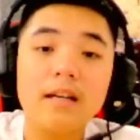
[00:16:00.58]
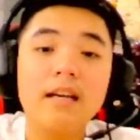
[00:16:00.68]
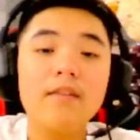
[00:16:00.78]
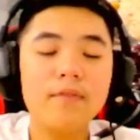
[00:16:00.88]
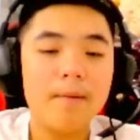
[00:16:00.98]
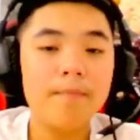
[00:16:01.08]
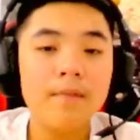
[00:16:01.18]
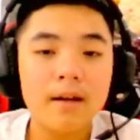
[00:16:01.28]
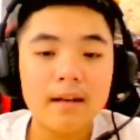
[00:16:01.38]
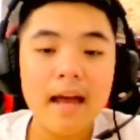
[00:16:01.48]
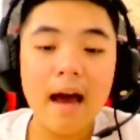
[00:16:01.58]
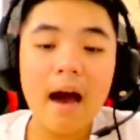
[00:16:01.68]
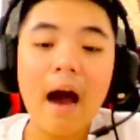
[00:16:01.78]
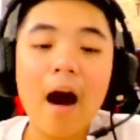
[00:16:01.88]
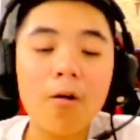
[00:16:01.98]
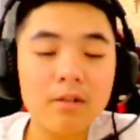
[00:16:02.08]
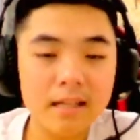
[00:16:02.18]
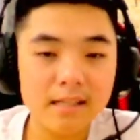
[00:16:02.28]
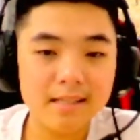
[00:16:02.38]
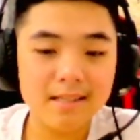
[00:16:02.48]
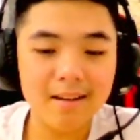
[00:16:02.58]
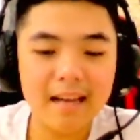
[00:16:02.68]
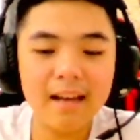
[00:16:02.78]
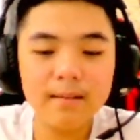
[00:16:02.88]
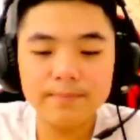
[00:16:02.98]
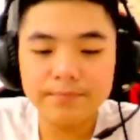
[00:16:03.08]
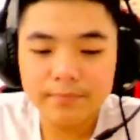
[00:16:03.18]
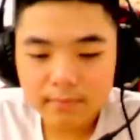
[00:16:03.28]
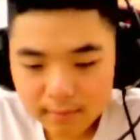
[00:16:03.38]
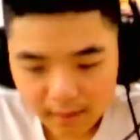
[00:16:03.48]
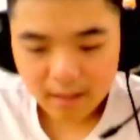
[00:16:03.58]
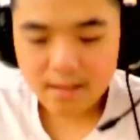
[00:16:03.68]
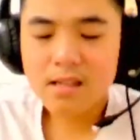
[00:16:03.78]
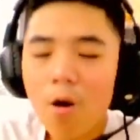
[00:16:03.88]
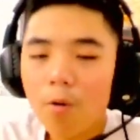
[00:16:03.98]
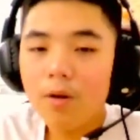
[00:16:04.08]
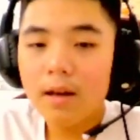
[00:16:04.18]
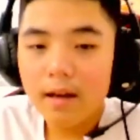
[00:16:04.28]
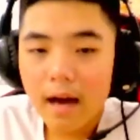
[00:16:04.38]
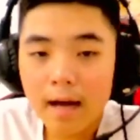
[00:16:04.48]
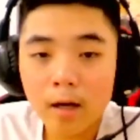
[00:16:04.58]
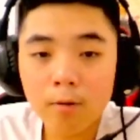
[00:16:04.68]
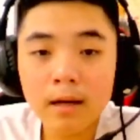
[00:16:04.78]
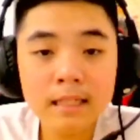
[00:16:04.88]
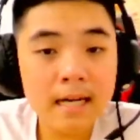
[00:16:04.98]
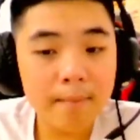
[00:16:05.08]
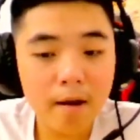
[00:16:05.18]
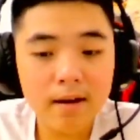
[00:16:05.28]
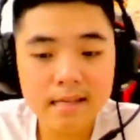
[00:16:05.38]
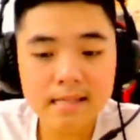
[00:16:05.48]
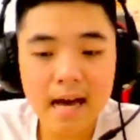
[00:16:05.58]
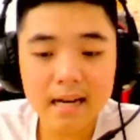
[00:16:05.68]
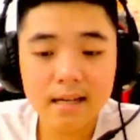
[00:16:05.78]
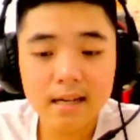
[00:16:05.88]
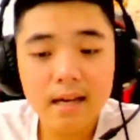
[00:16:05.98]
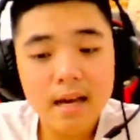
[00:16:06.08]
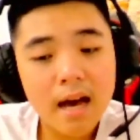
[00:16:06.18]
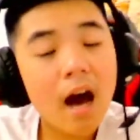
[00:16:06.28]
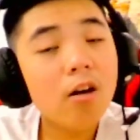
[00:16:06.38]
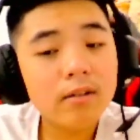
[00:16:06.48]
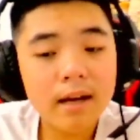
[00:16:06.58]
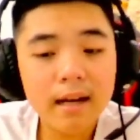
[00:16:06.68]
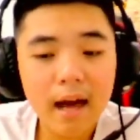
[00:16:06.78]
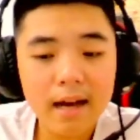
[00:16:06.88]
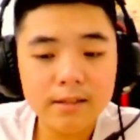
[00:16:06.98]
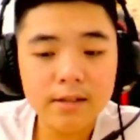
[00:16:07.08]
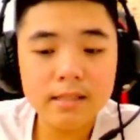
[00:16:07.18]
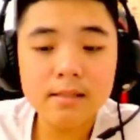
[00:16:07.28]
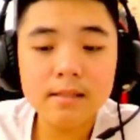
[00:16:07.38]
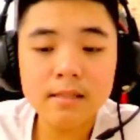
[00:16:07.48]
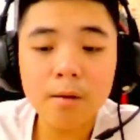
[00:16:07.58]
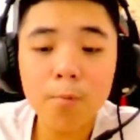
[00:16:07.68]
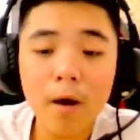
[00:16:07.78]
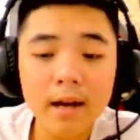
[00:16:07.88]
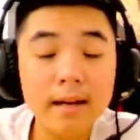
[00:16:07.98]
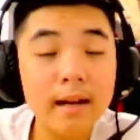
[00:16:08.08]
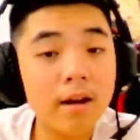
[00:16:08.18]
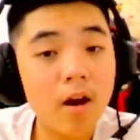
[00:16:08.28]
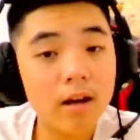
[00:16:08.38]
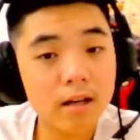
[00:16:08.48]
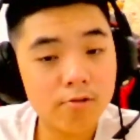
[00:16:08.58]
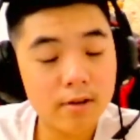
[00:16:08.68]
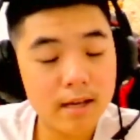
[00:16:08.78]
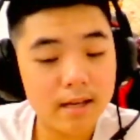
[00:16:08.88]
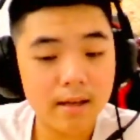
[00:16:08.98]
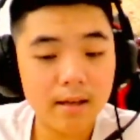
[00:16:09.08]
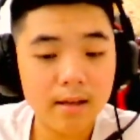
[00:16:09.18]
give them their own things okay so the question about this that how can I trust someone in another country?